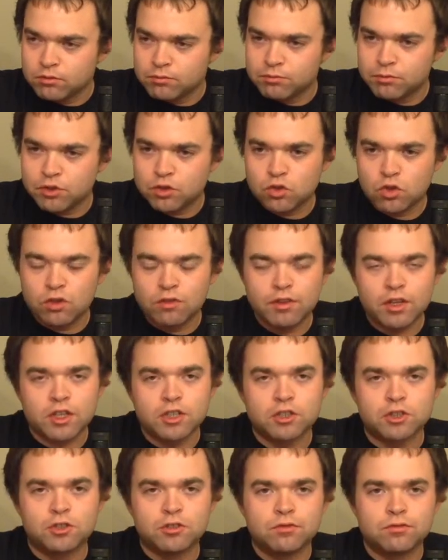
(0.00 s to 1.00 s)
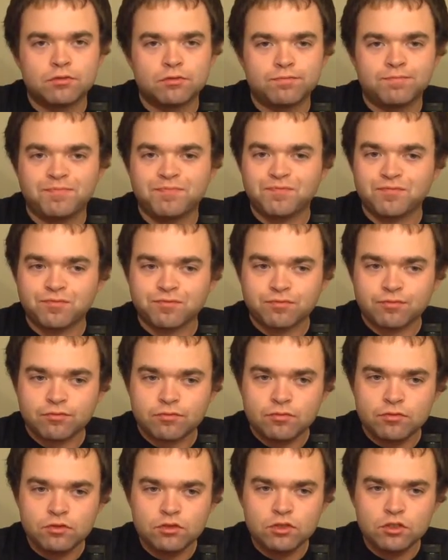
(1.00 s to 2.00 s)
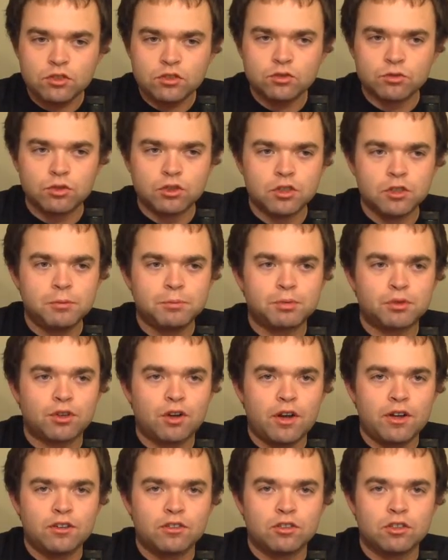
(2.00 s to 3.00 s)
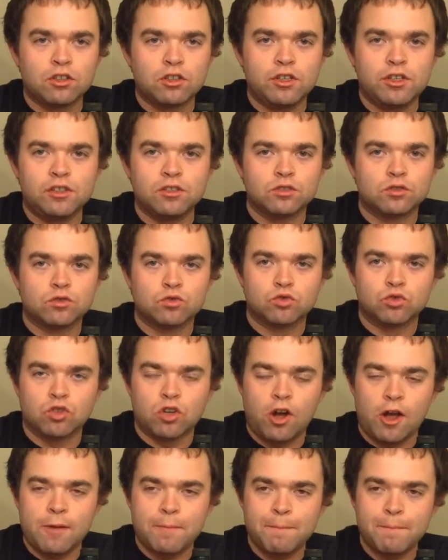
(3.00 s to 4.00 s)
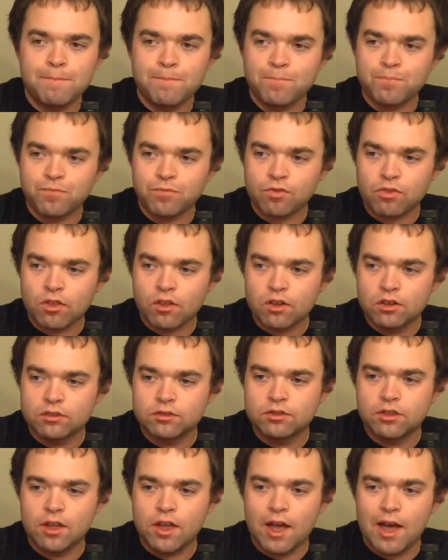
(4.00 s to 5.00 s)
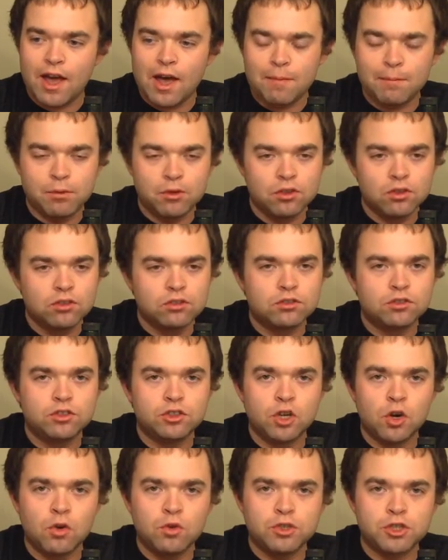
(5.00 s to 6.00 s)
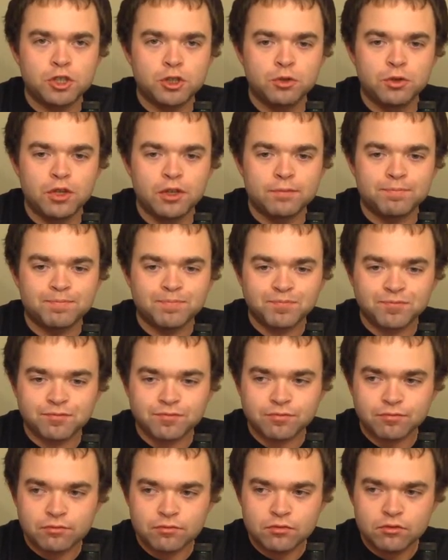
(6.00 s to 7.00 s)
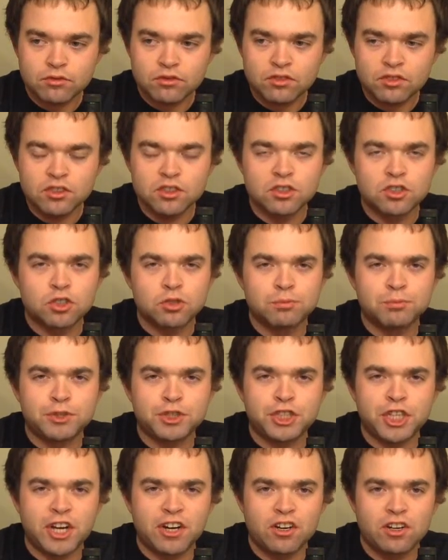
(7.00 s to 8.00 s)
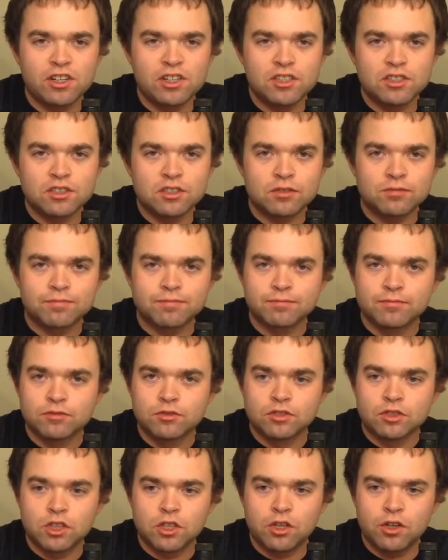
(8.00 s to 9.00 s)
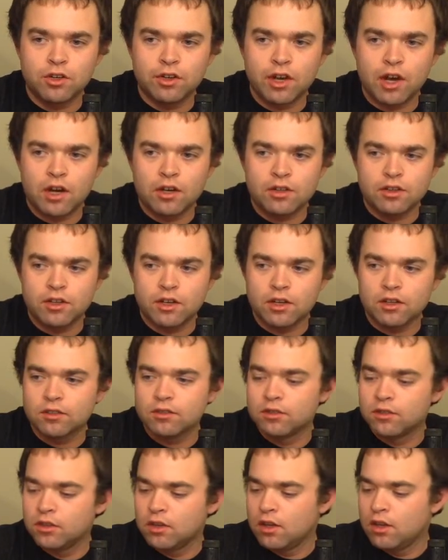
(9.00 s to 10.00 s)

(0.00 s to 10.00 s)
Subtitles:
It's sort of like a really bright, really ripe apple note to it. Some cherries going on in there.